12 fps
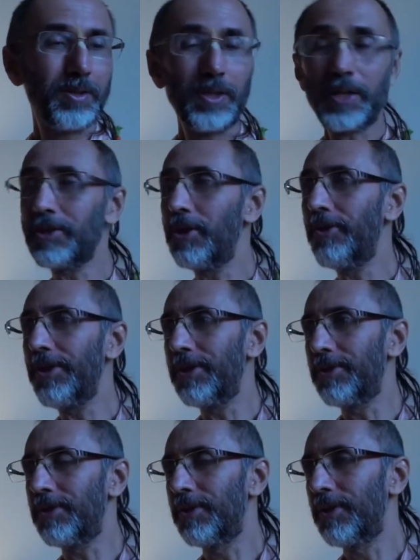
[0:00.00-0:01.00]

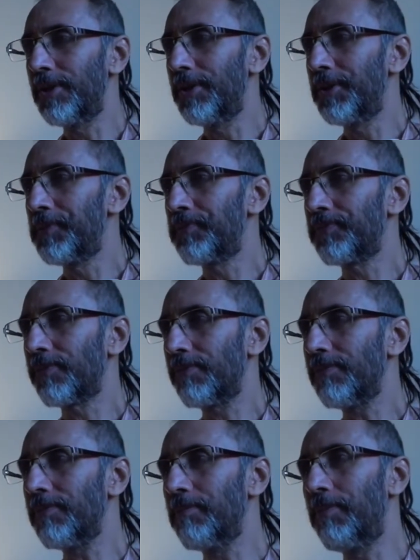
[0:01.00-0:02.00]
nectarine
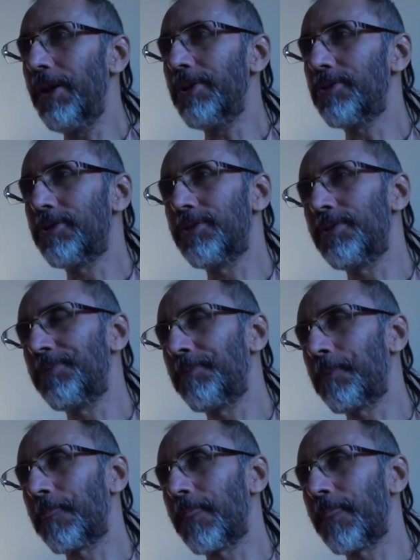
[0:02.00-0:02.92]
bliss,